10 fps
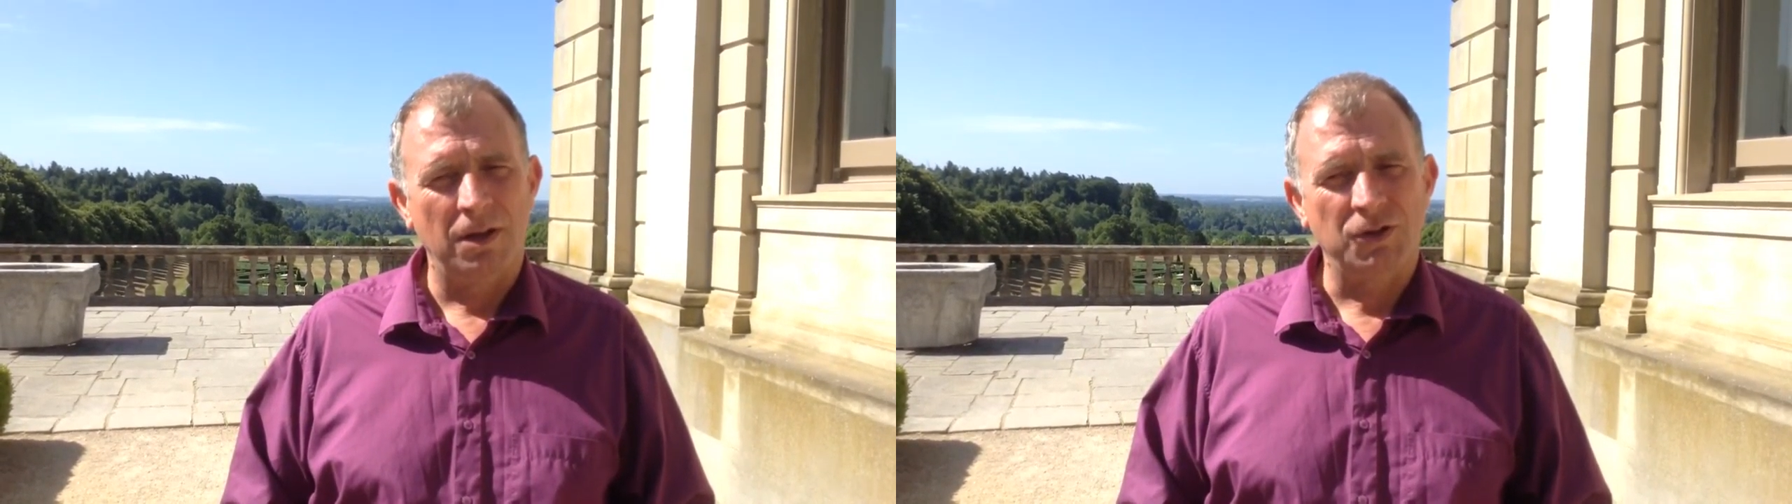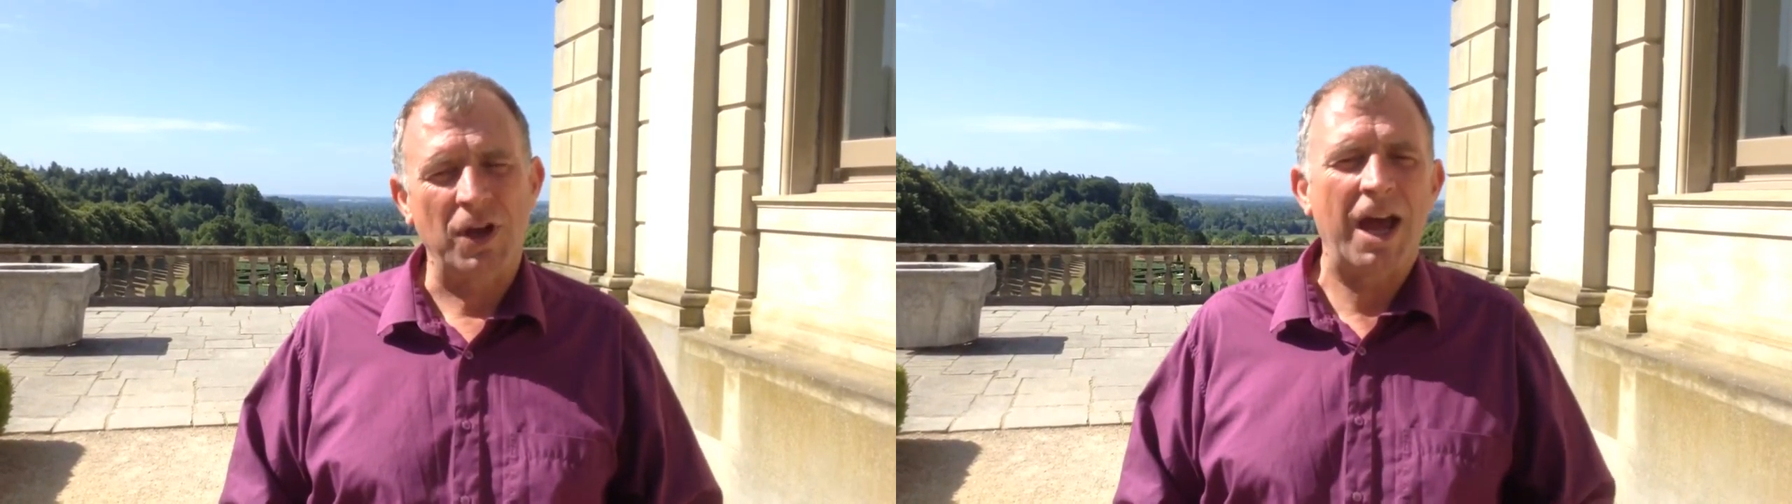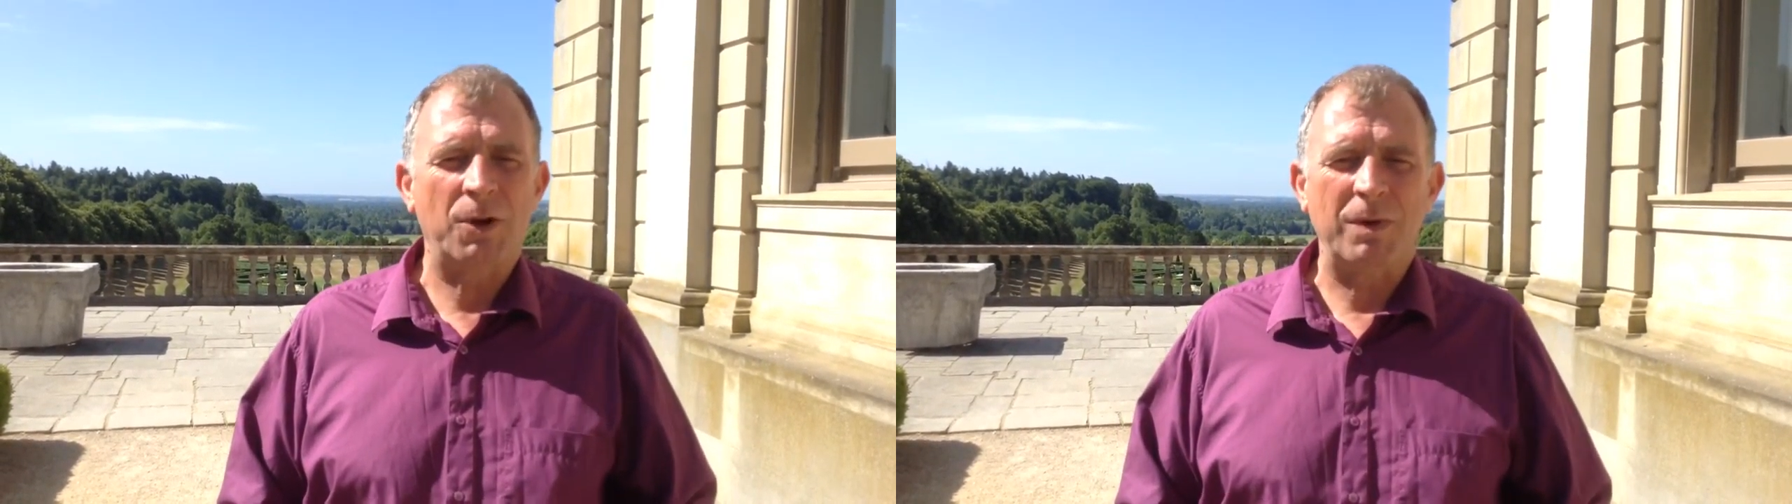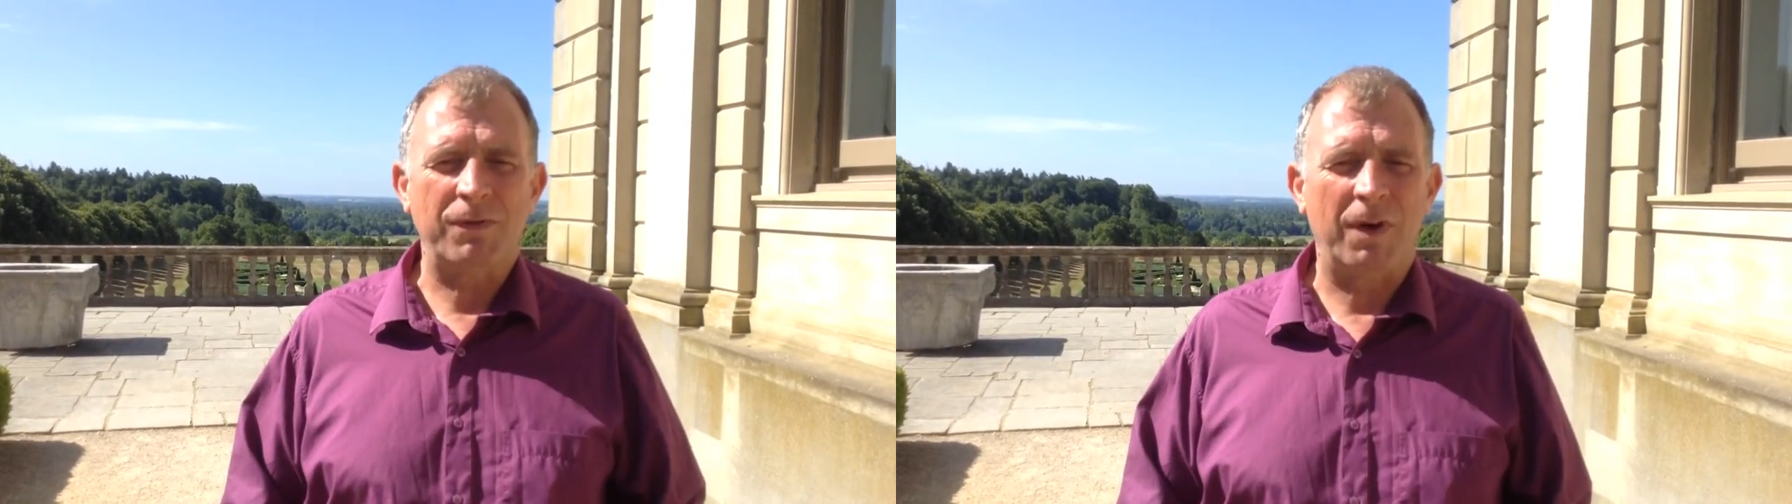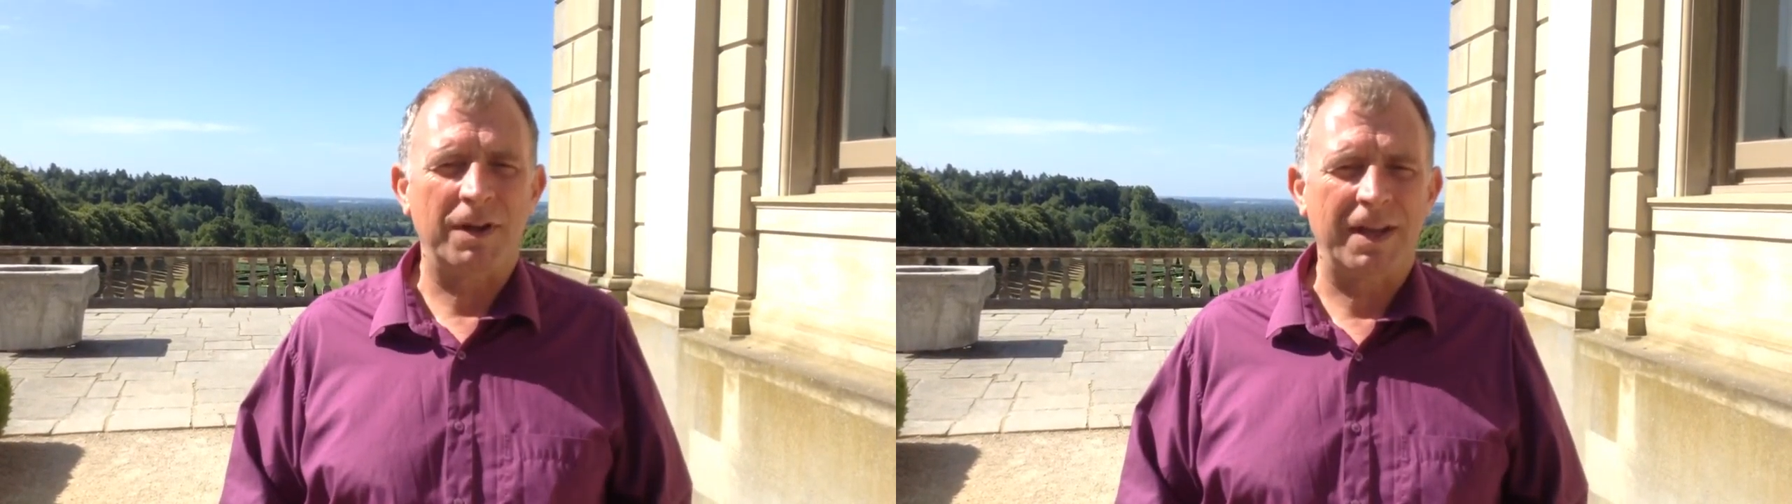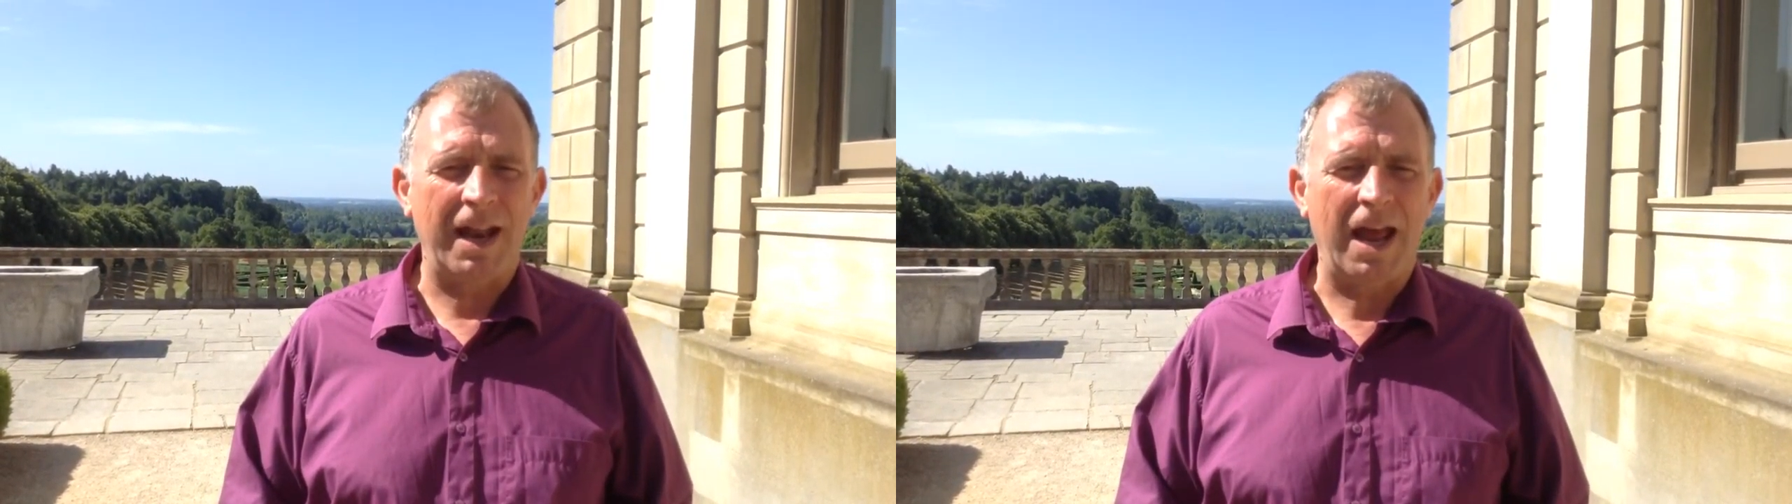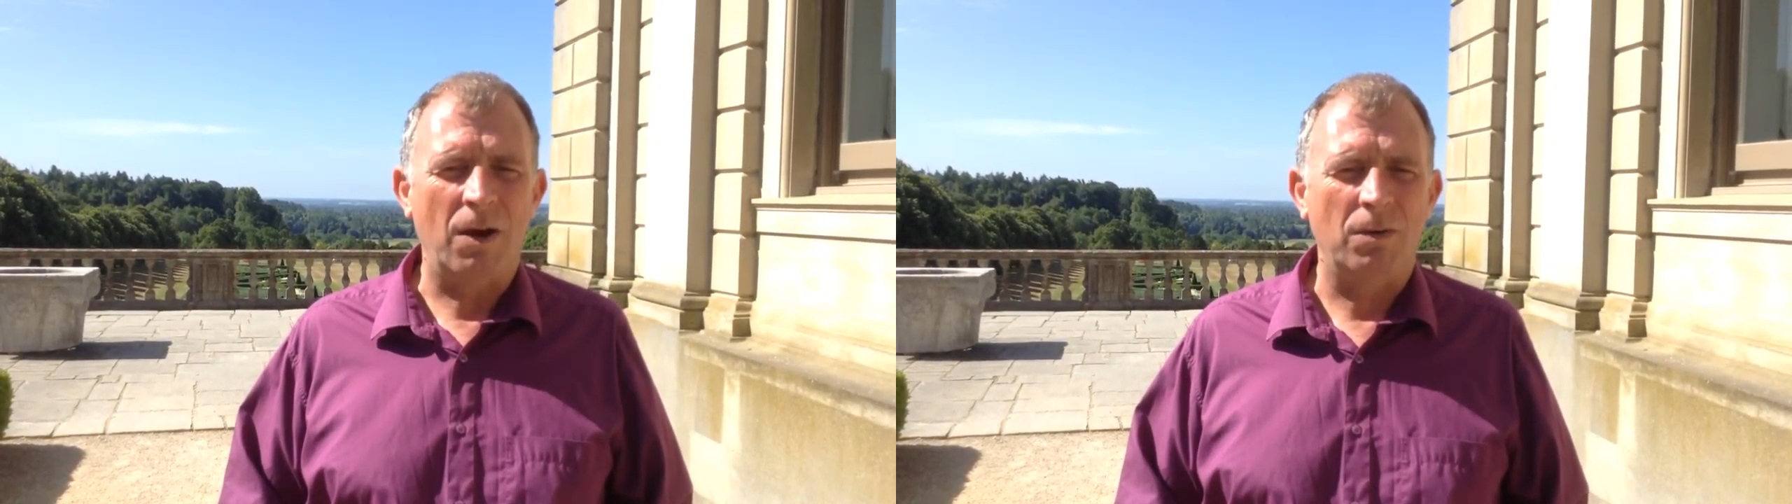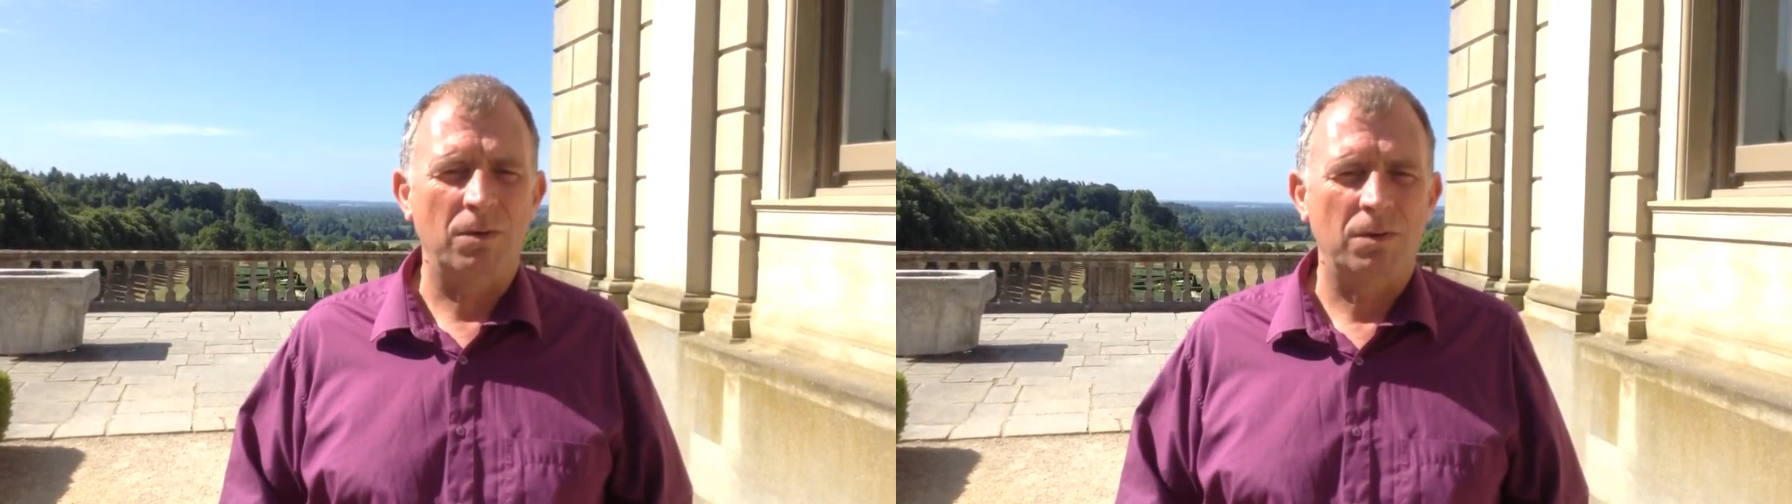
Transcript: So, how do we find that out?